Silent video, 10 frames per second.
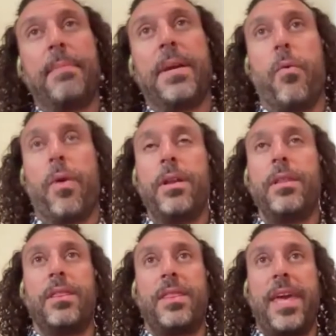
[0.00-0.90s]
I mean, one of
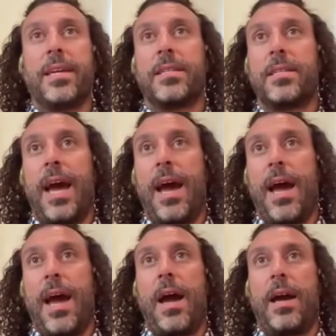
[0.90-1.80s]
the things uh,
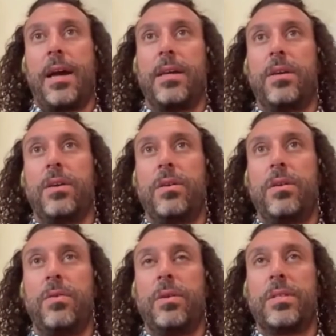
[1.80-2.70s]

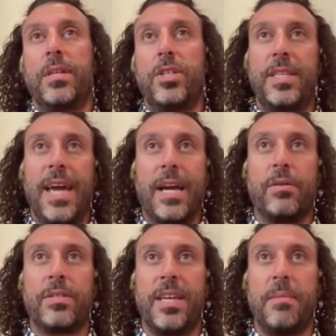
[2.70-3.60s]
you essentially
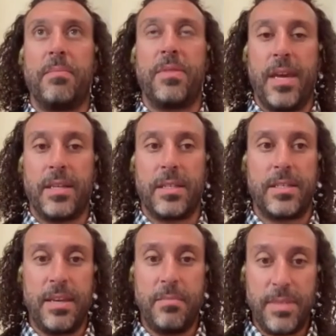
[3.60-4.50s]
tackle same things, the
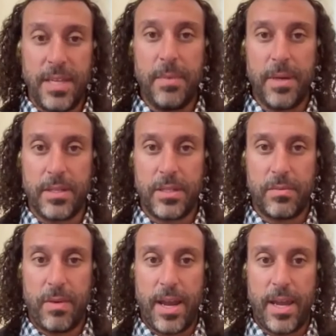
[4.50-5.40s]
same demons,
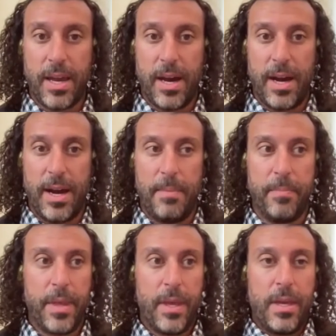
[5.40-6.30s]
right? Um, mm-hmm.